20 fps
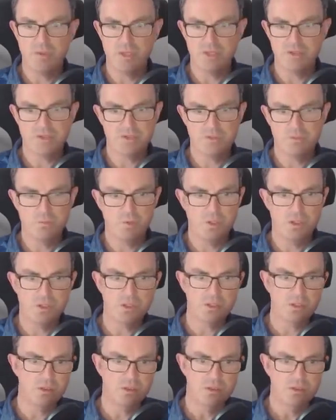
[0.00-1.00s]
That doesn't
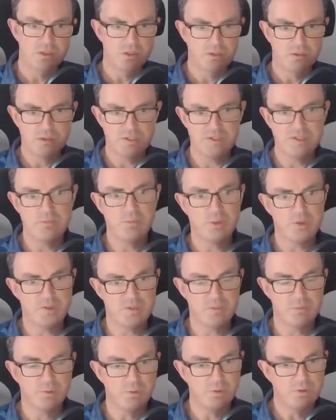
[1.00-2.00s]
work. That's
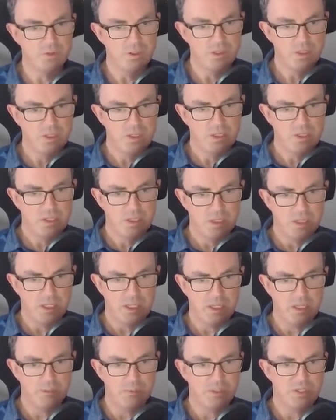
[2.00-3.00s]
impossible.
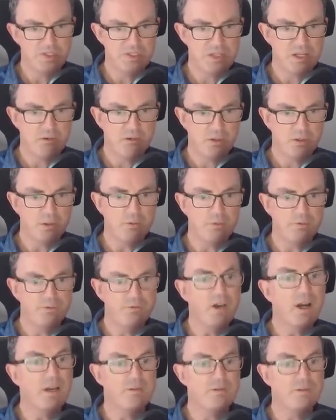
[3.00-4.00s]
Uh, because there are not
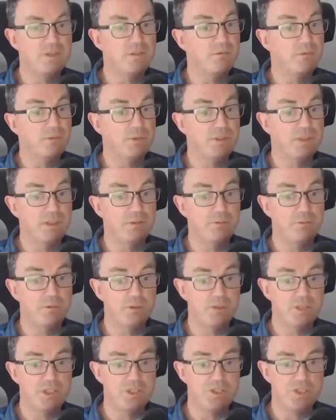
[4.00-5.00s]
five different
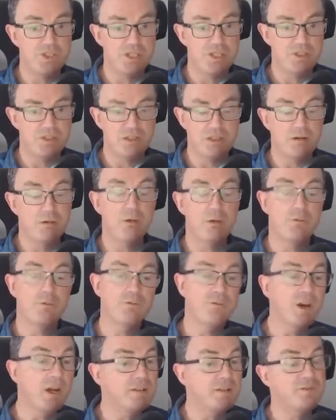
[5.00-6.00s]
different digit. There are not
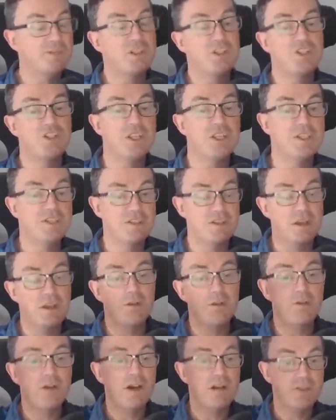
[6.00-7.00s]
five digits
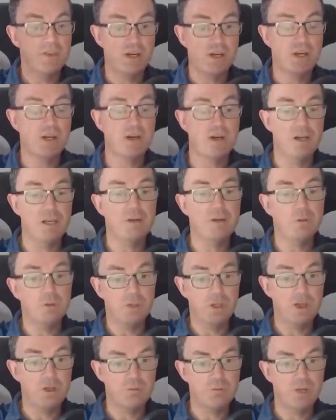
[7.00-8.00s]
of either high or
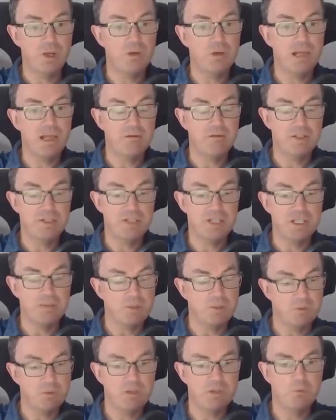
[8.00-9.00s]
low polarity
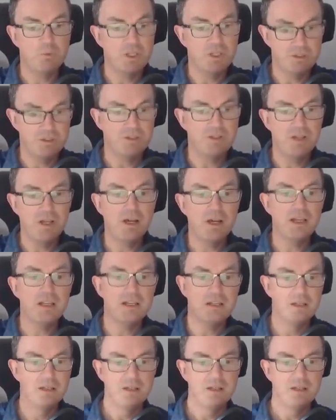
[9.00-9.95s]
between one and nine.